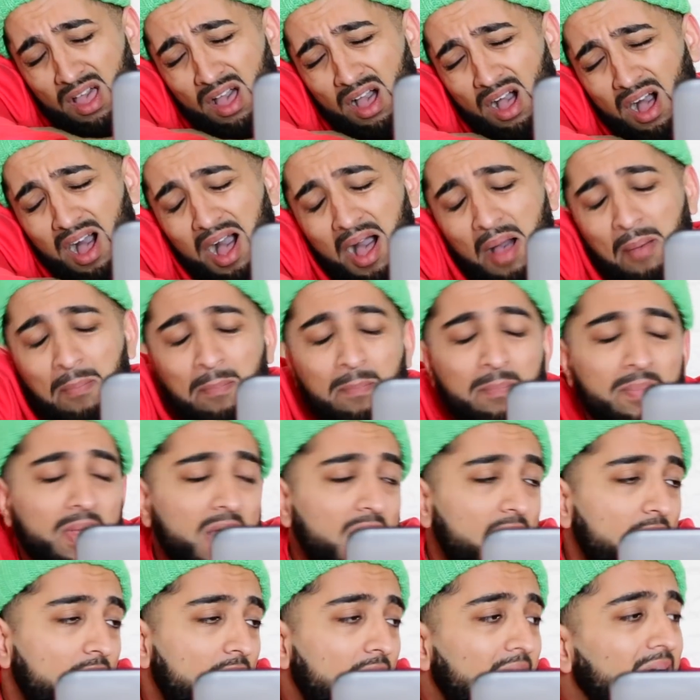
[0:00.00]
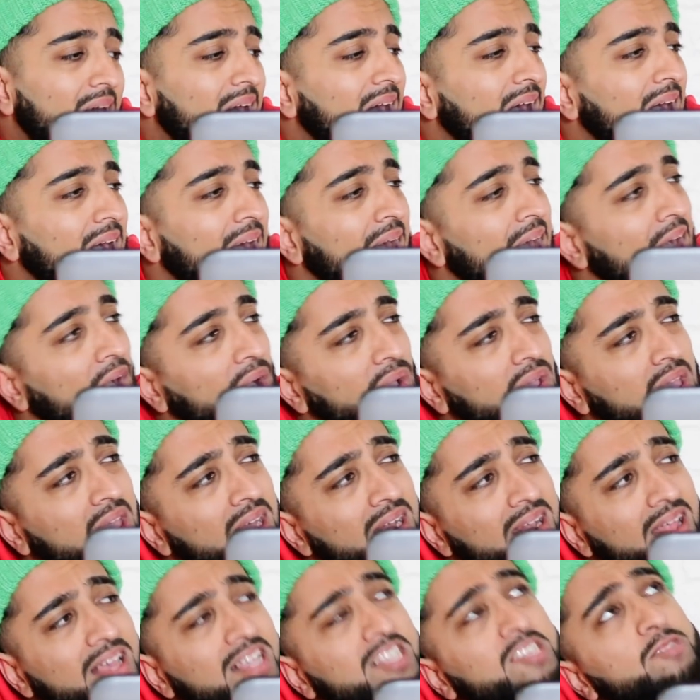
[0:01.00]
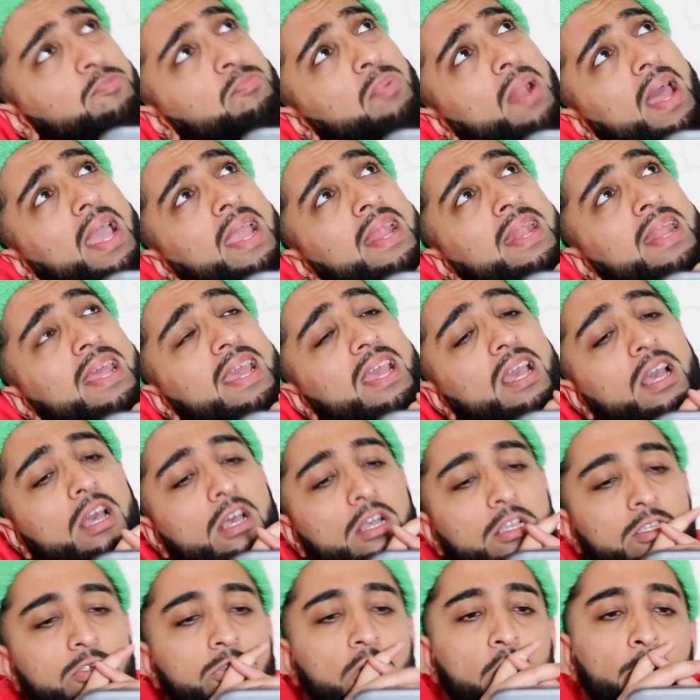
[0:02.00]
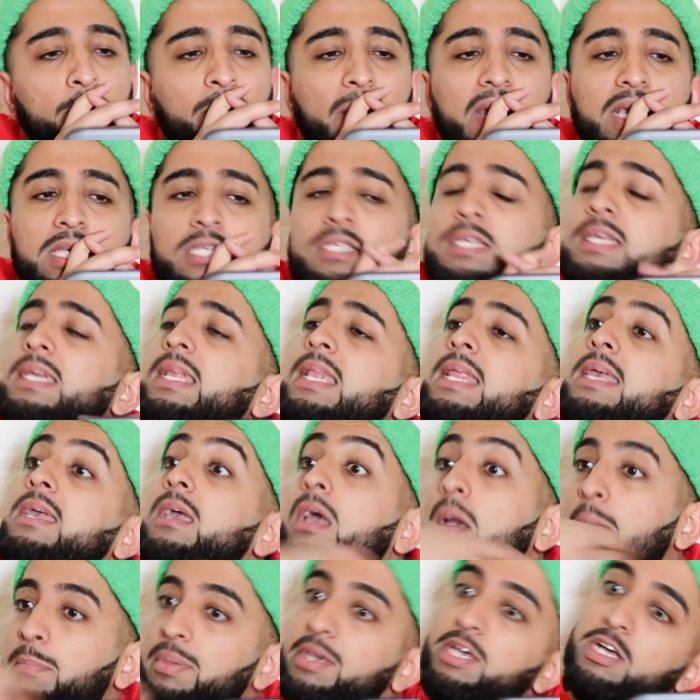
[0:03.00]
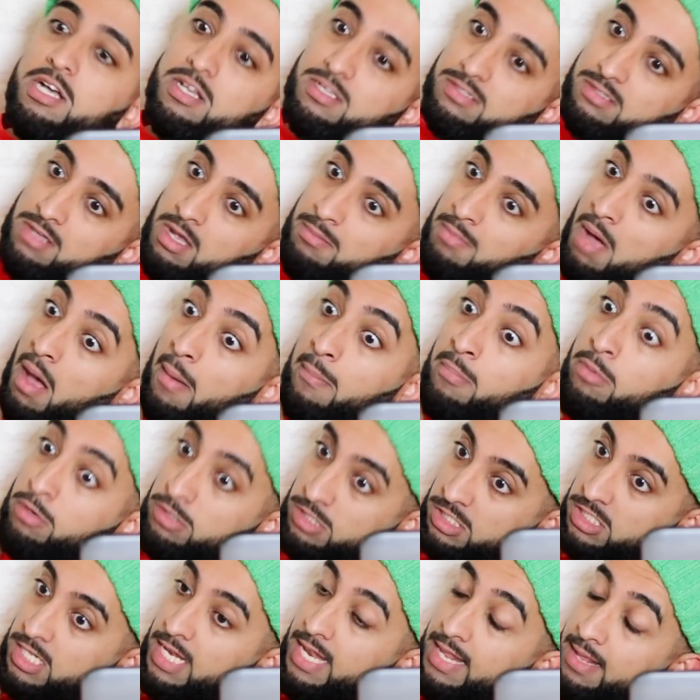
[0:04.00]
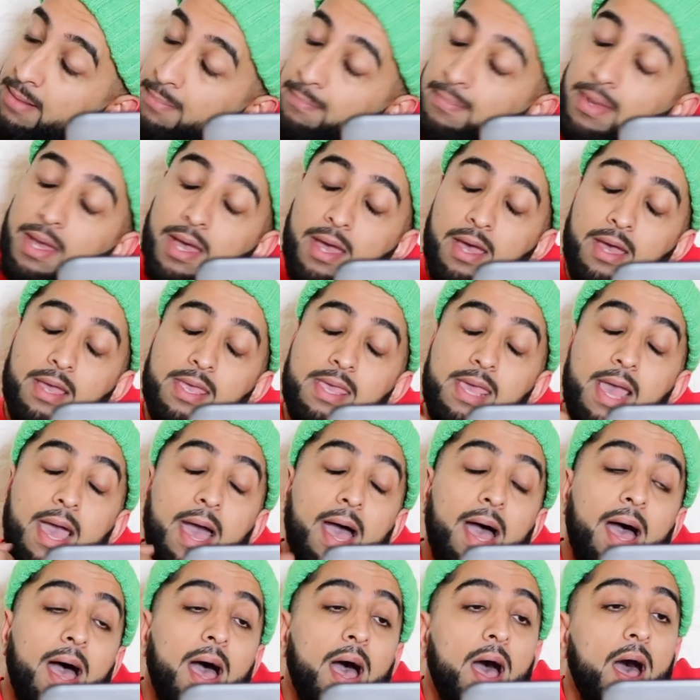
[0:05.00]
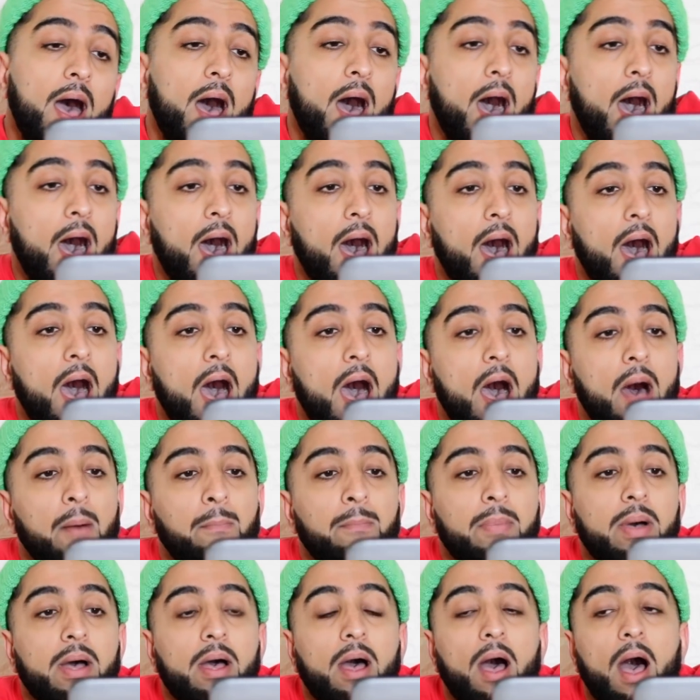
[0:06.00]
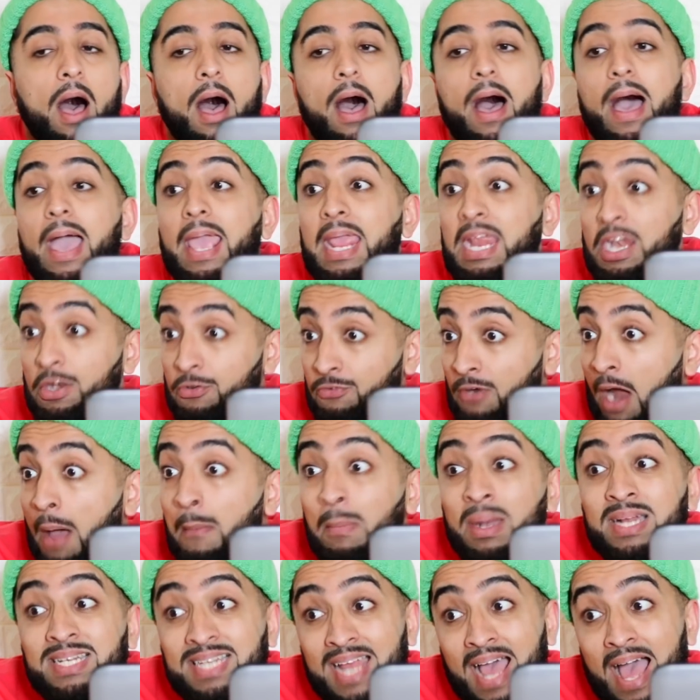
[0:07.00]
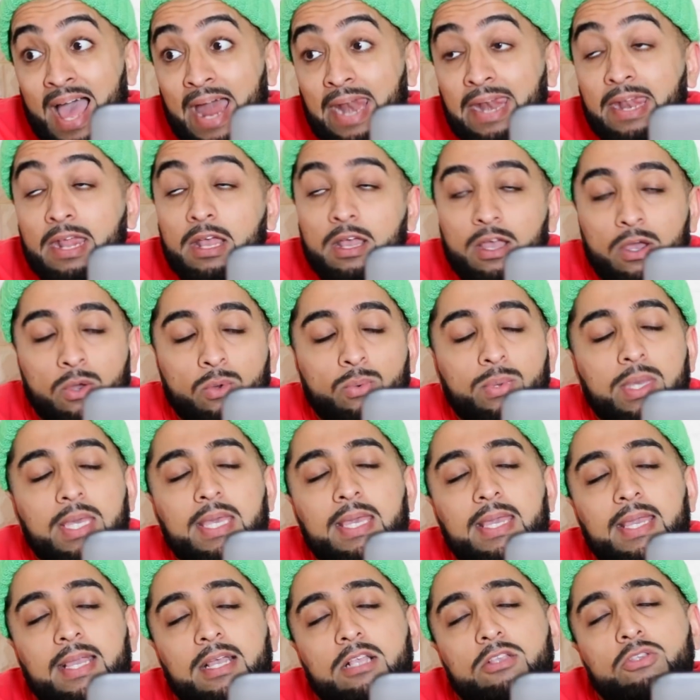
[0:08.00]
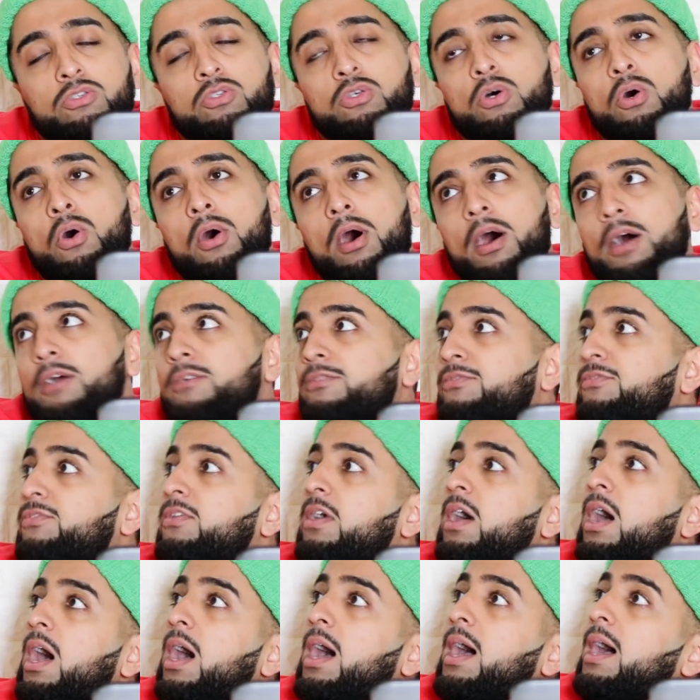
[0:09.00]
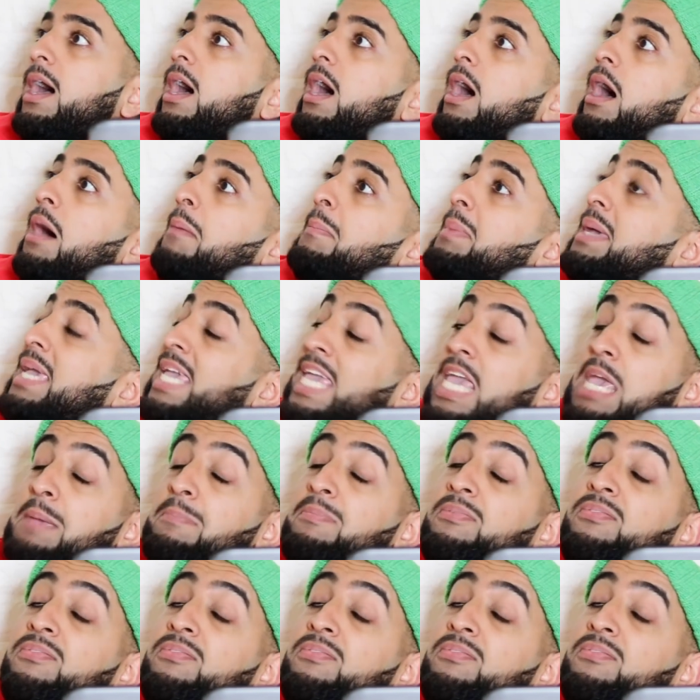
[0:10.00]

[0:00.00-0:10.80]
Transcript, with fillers: Um, uh, how can I explain it? So basically, because I'm a Muslim, yeah, um, uh, in Ramadan, we sort of um, keep